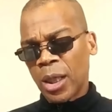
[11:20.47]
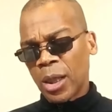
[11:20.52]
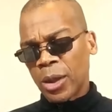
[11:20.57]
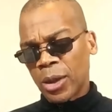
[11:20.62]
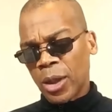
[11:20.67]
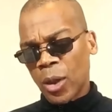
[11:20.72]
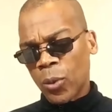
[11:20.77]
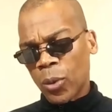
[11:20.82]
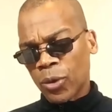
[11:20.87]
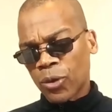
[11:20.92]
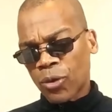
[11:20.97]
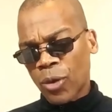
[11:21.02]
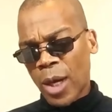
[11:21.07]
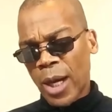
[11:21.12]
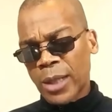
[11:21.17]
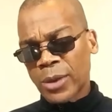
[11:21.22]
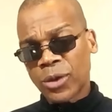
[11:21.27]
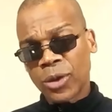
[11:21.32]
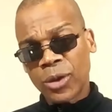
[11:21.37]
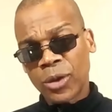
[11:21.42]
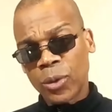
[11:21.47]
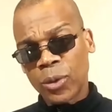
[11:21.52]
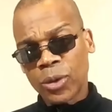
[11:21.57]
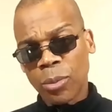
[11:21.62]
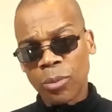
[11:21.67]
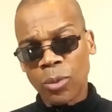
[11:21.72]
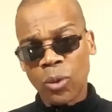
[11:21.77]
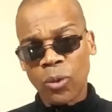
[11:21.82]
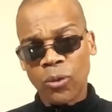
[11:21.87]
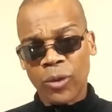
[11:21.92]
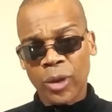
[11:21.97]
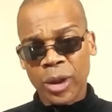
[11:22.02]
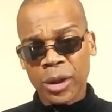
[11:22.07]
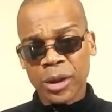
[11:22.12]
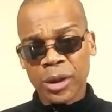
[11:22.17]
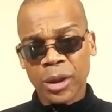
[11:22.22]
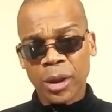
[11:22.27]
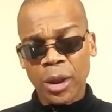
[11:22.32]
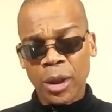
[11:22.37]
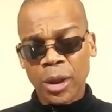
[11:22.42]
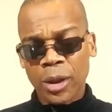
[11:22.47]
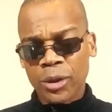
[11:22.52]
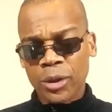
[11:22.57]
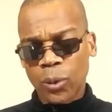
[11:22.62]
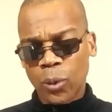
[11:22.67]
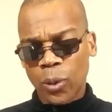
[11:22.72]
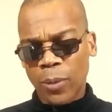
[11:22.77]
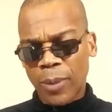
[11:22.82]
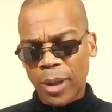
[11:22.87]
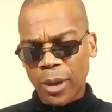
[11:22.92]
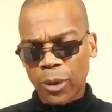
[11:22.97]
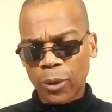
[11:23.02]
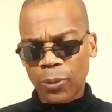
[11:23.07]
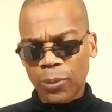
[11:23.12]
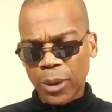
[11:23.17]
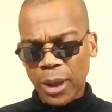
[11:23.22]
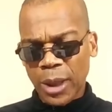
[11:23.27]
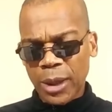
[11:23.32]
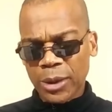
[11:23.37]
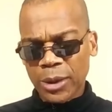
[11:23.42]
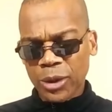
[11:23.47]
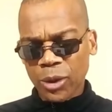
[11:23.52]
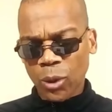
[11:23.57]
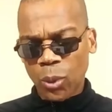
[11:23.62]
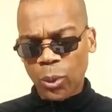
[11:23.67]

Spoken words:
that we're trying to do to move us to a better place. So we